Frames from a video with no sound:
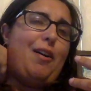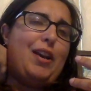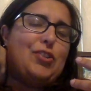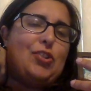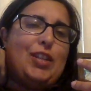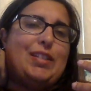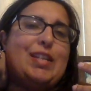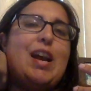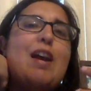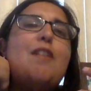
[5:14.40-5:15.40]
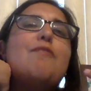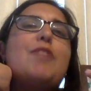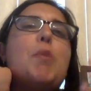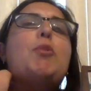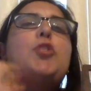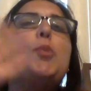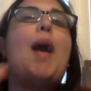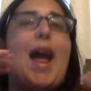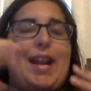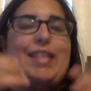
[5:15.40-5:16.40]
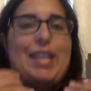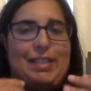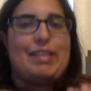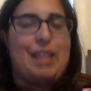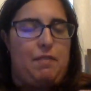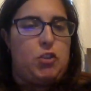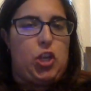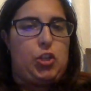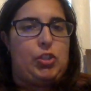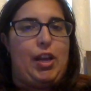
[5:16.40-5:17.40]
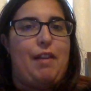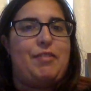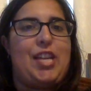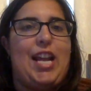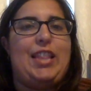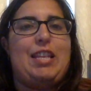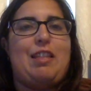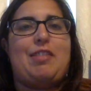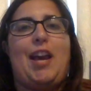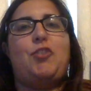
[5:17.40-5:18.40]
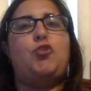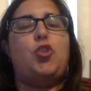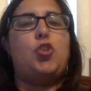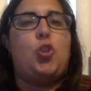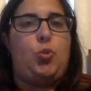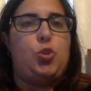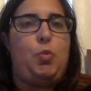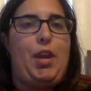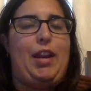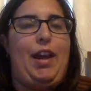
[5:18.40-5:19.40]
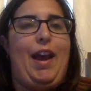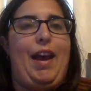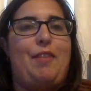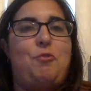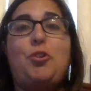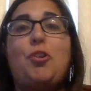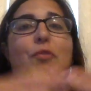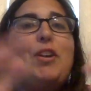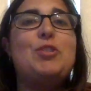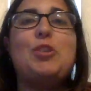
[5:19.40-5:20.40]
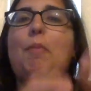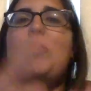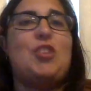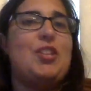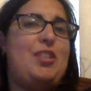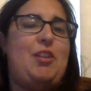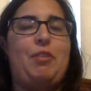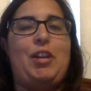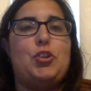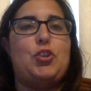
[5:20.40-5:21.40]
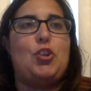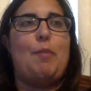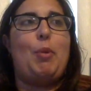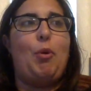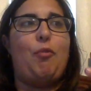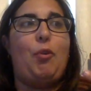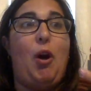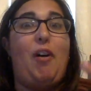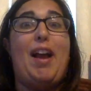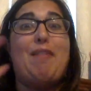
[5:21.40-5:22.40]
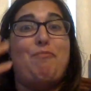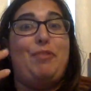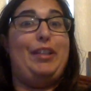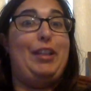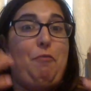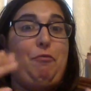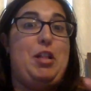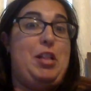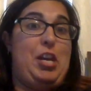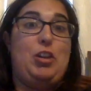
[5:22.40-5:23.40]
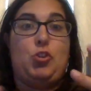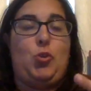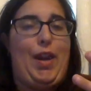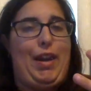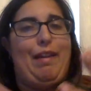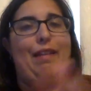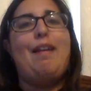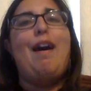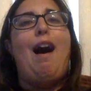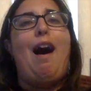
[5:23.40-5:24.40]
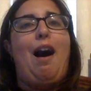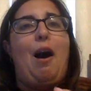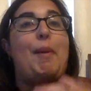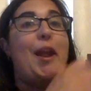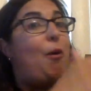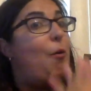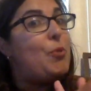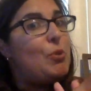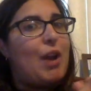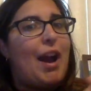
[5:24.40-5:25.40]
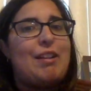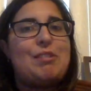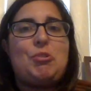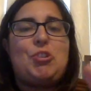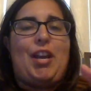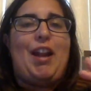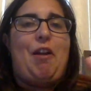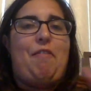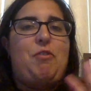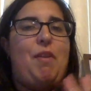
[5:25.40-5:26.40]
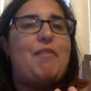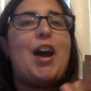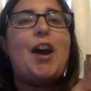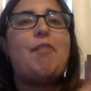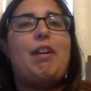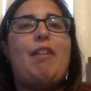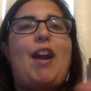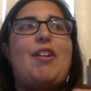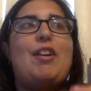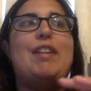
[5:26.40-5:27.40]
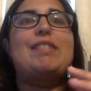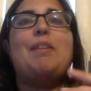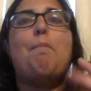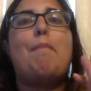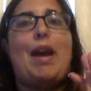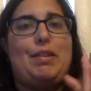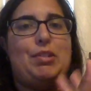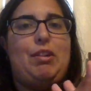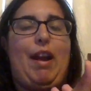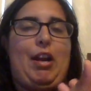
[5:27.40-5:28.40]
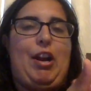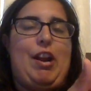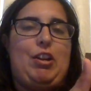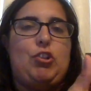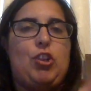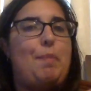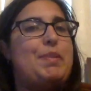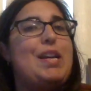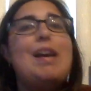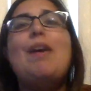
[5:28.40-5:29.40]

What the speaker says: it's just they will do anything to save each other's lives, and I think that that is just so sweet. And you could read so much into their relationship, but overall, I really, really enjoyed it. And I hope you guys will check it out if you have not. Rick Riordan is a master at creating ships,